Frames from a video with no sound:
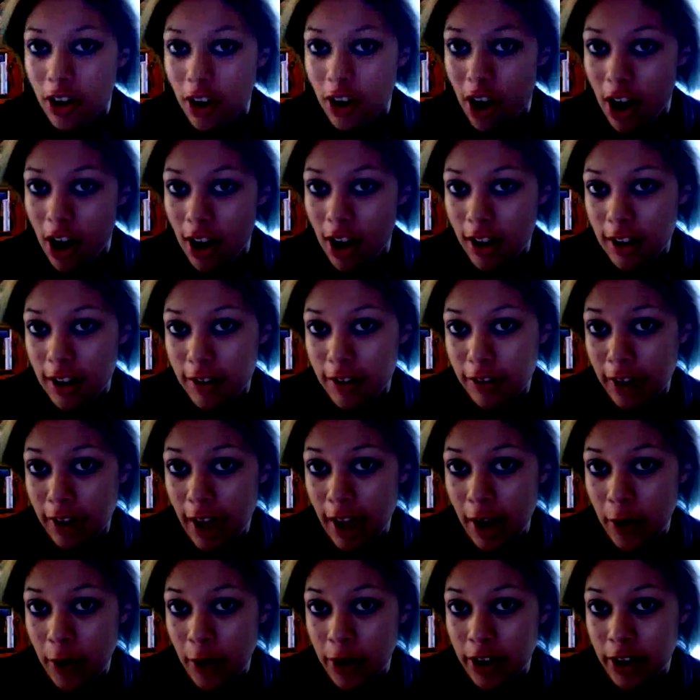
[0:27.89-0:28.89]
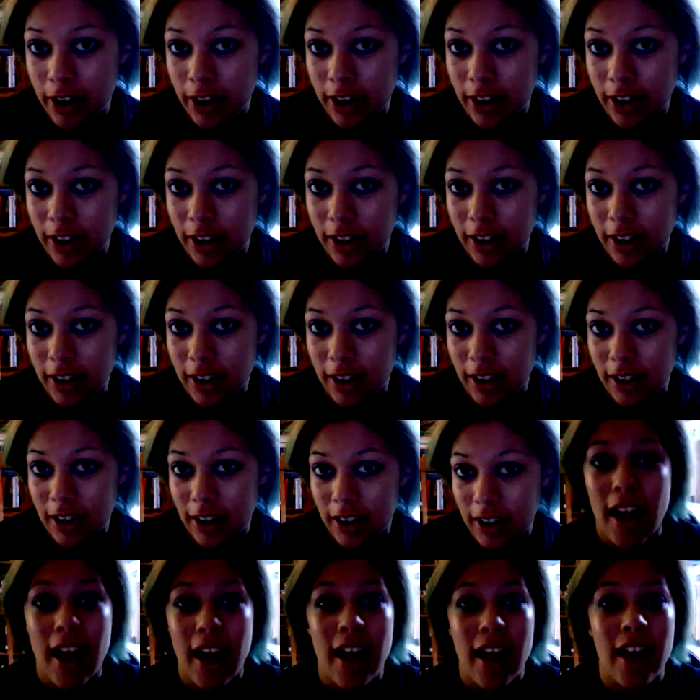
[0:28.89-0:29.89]
Cauliflower,
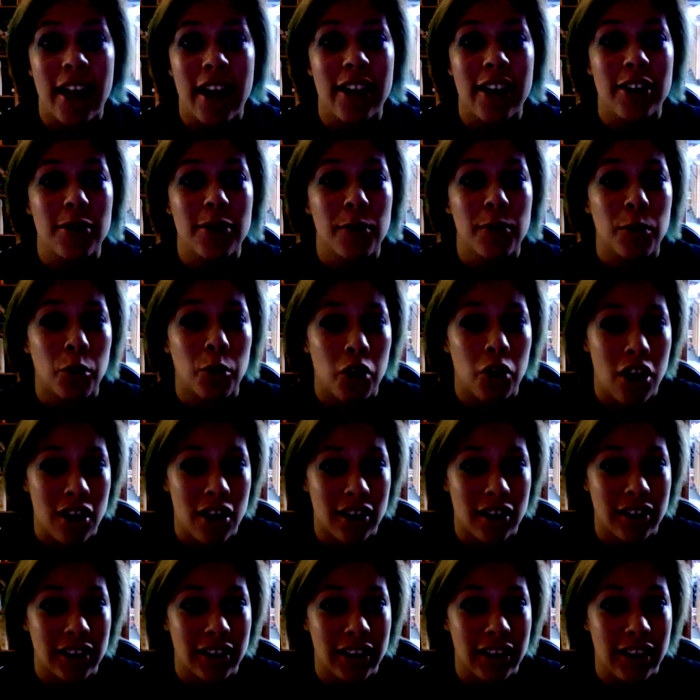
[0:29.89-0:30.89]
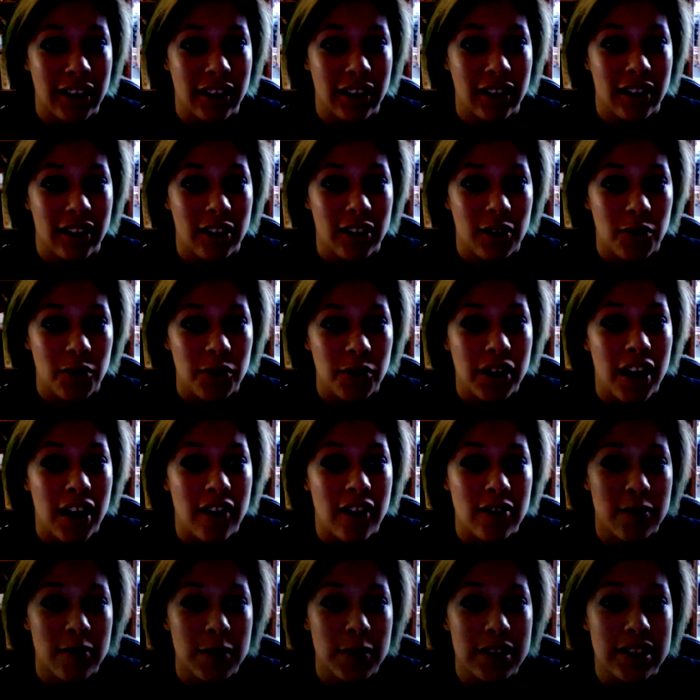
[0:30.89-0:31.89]
and broccoli would have
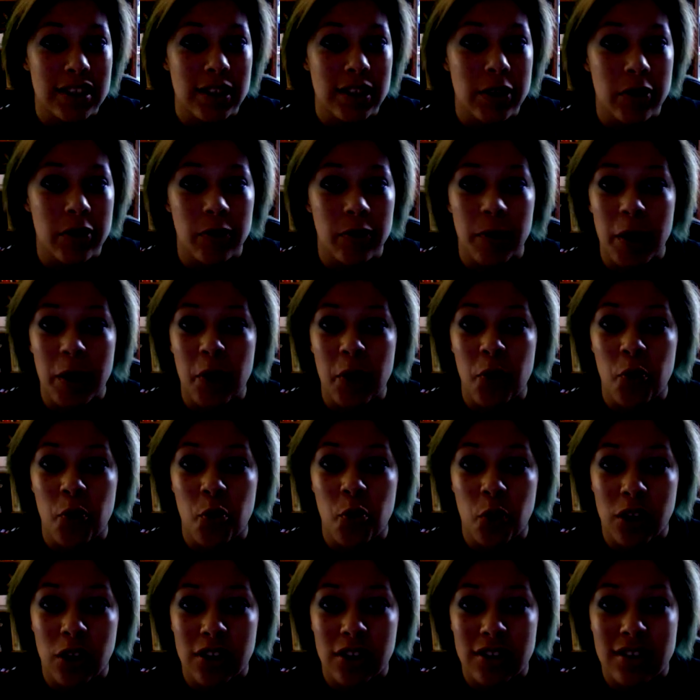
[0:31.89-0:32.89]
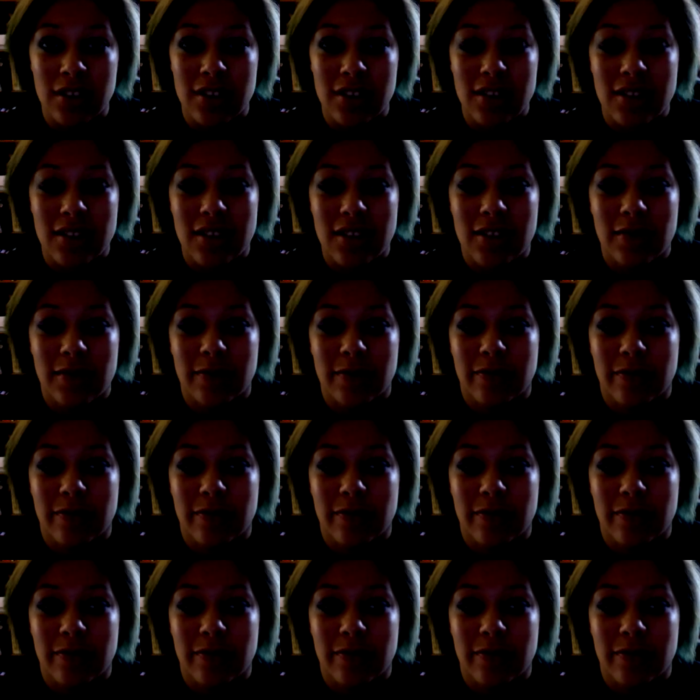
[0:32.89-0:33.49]
to be some of my worst,